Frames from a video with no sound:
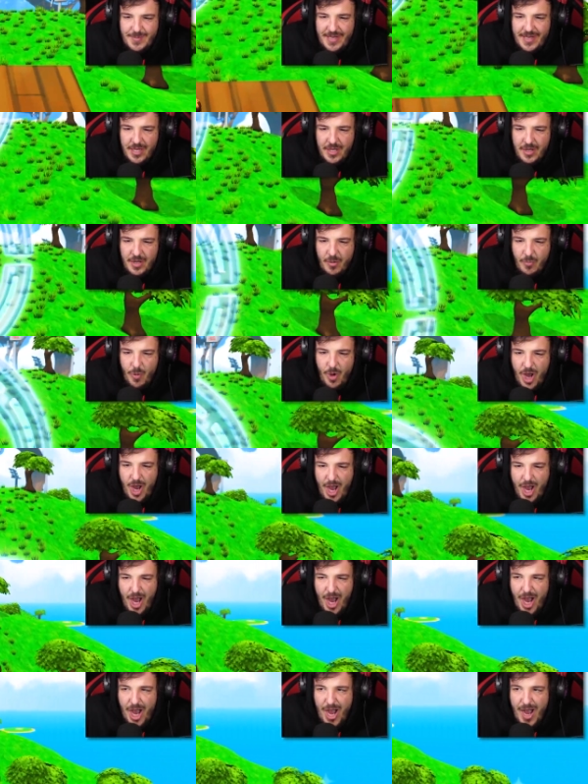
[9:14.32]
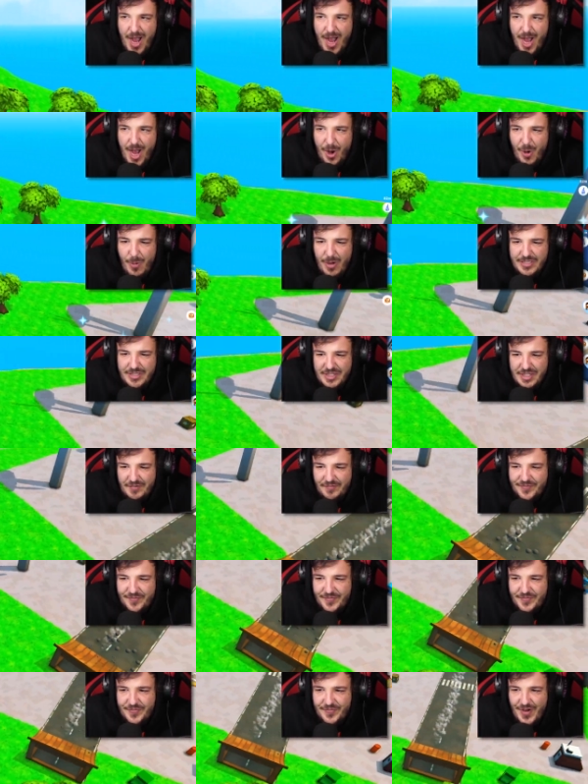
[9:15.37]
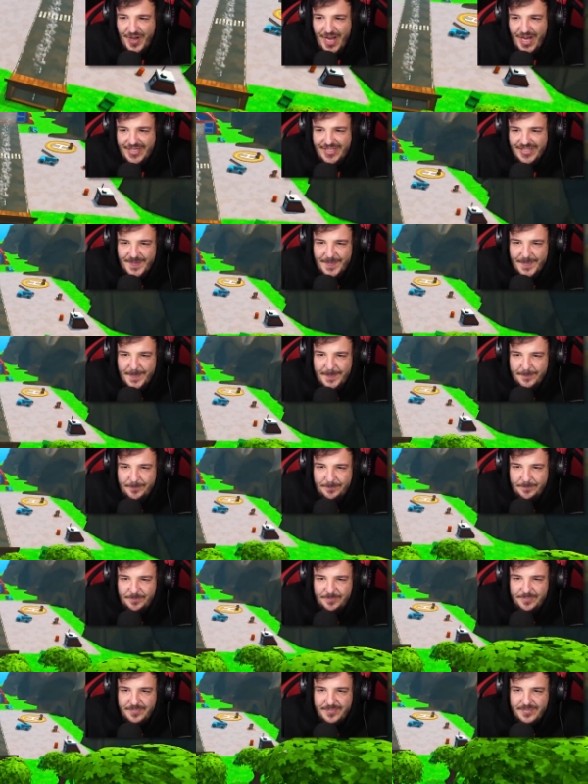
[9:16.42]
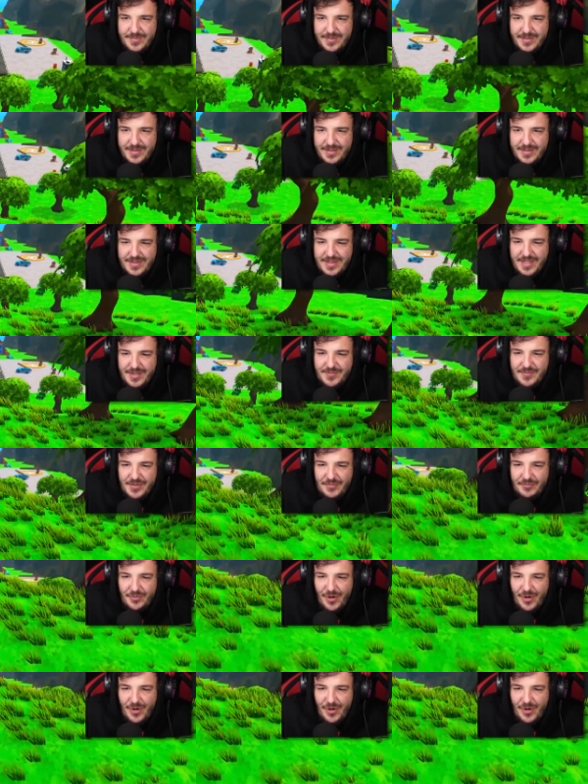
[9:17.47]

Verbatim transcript: me. Whoa, what the where you going, Mully? The, the,